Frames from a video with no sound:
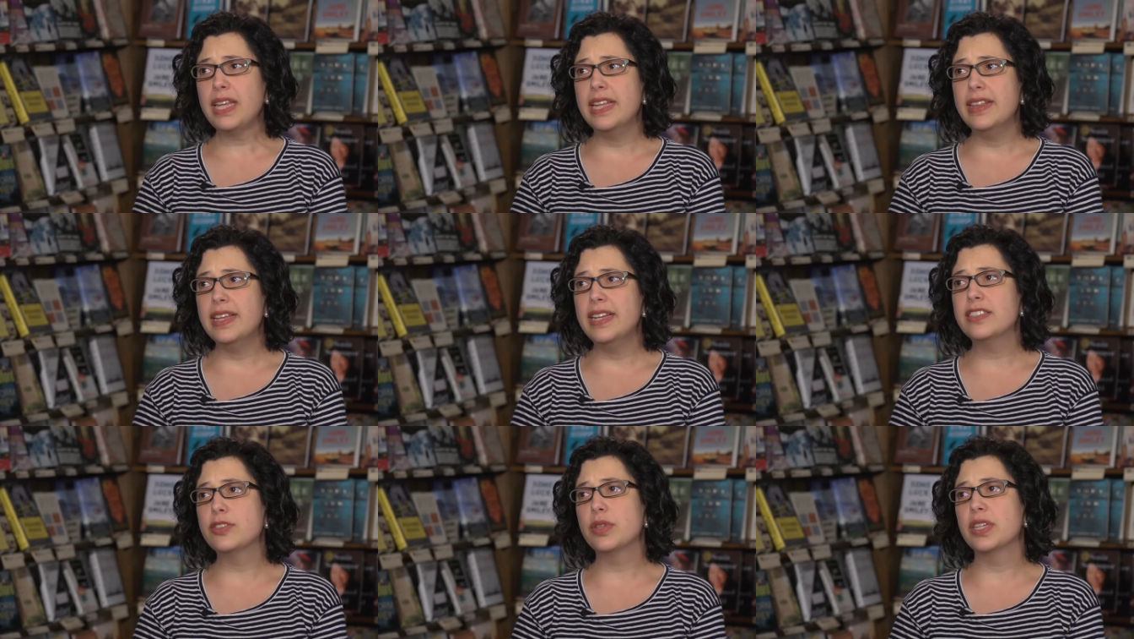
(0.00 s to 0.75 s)
and
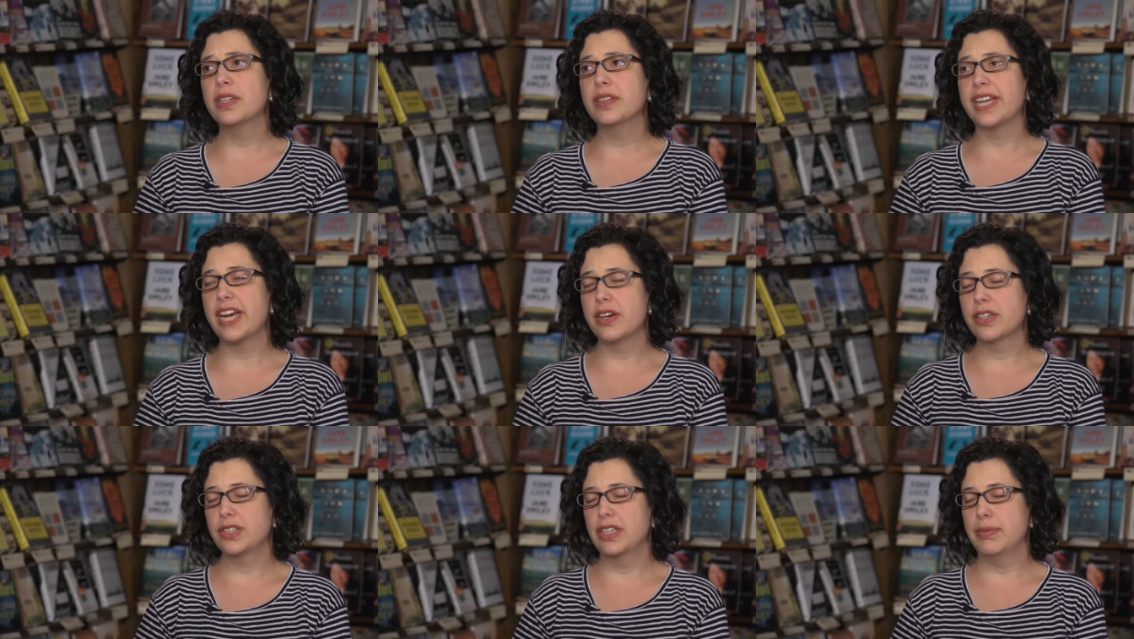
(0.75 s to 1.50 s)
then so the
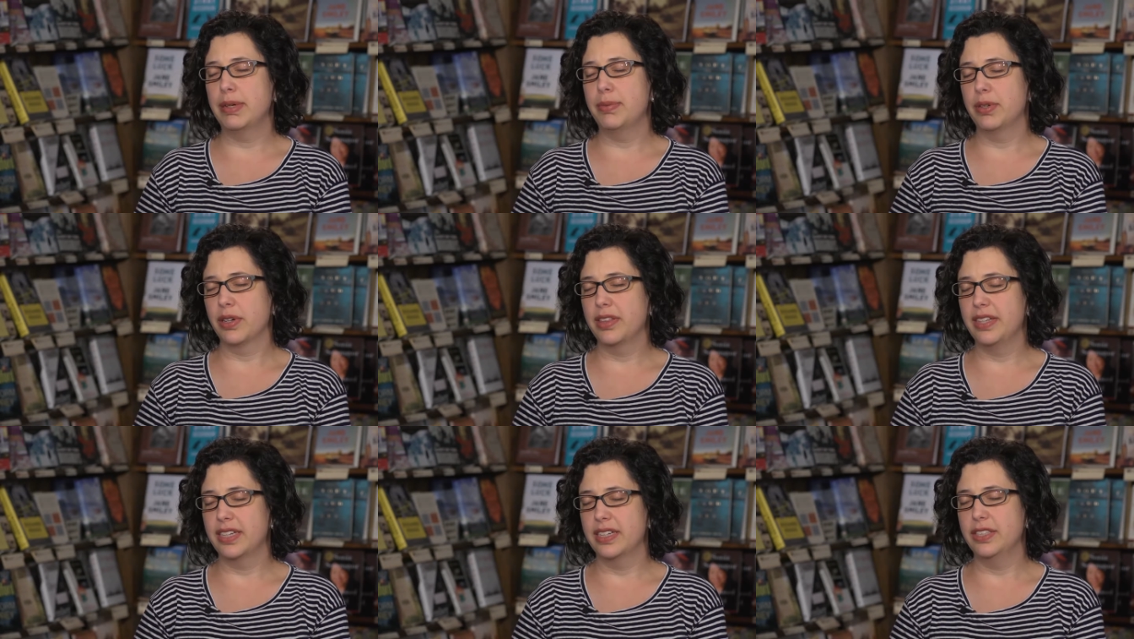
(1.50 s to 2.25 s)
character in my book,
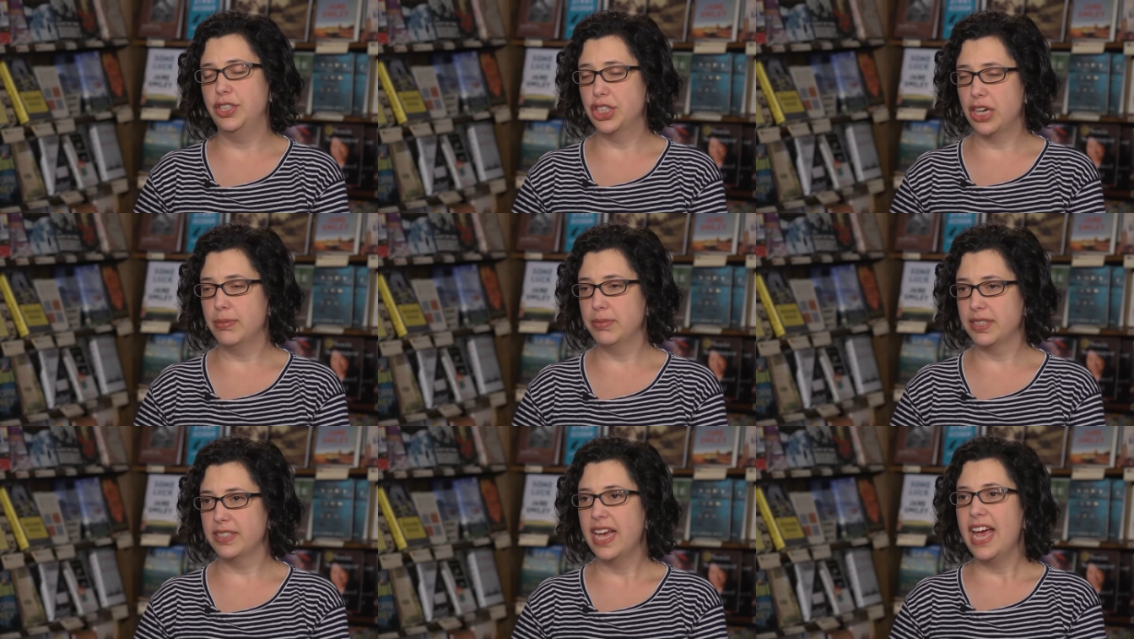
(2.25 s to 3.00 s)
the
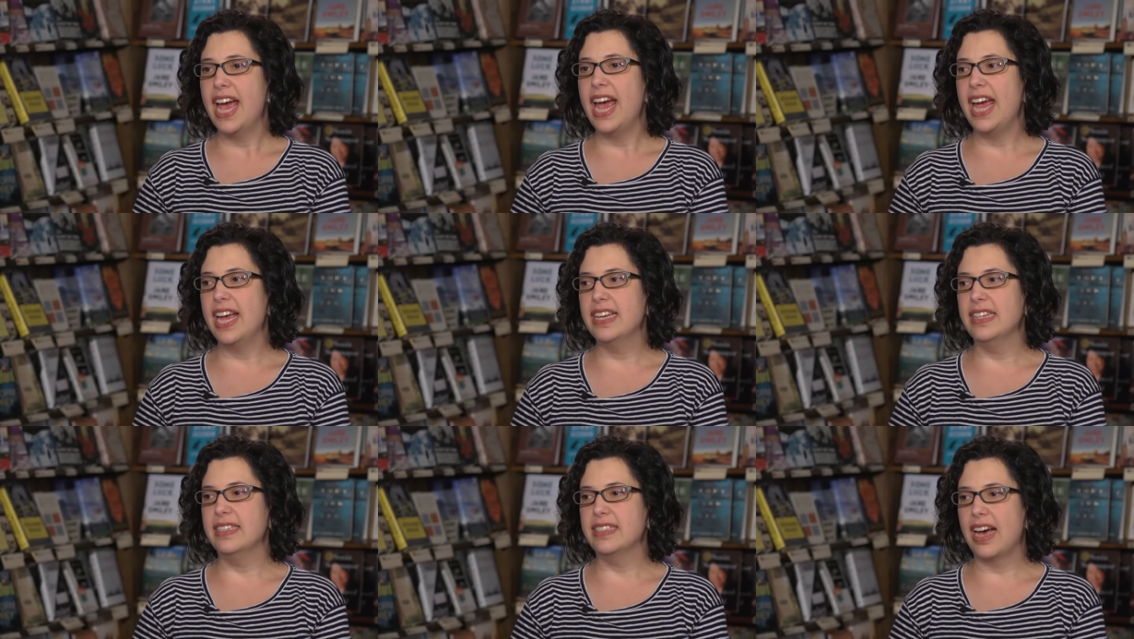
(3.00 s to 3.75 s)
jumps,
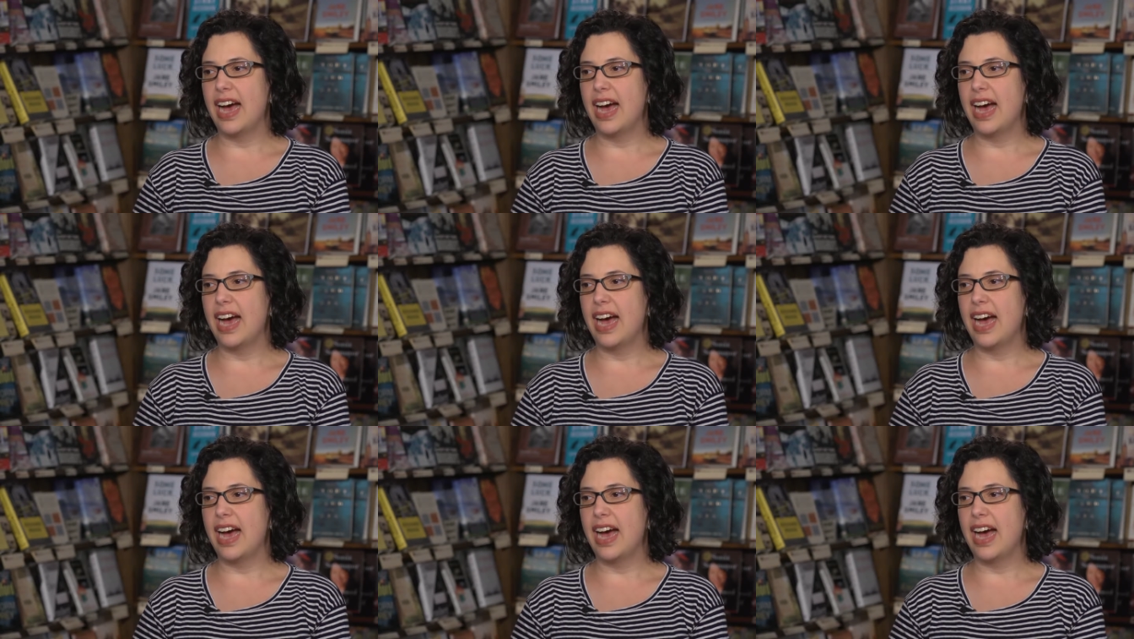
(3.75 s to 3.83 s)
and